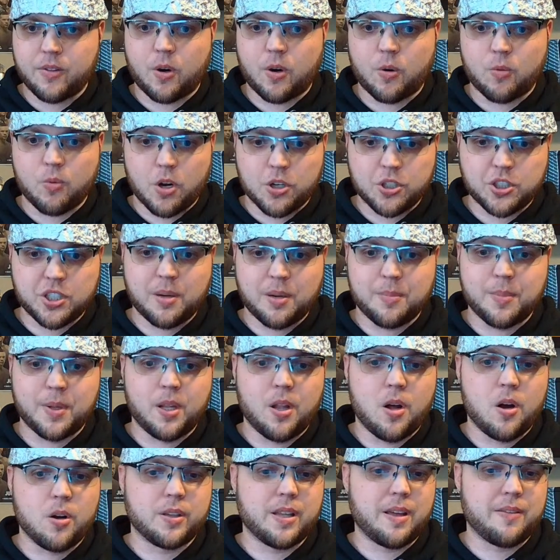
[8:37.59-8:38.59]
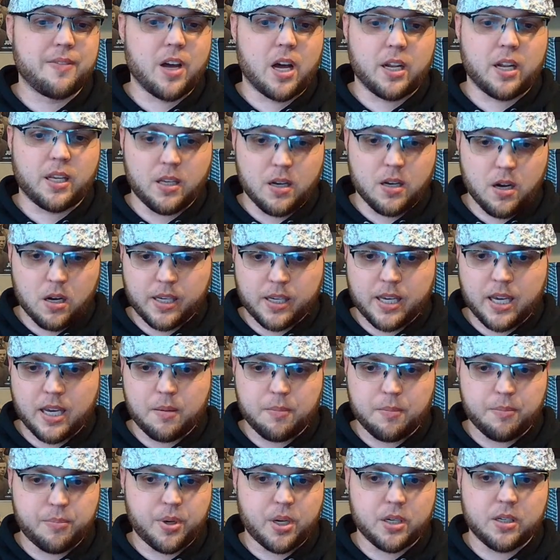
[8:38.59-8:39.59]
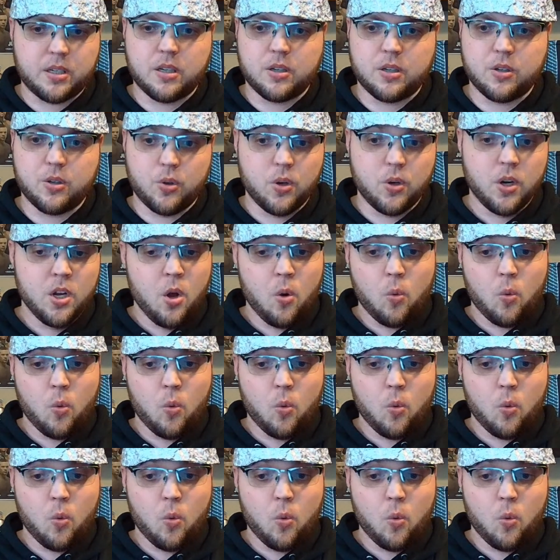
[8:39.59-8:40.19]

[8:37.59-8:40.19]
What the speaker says: They're rushing him along. They've got a young kid in Budka who,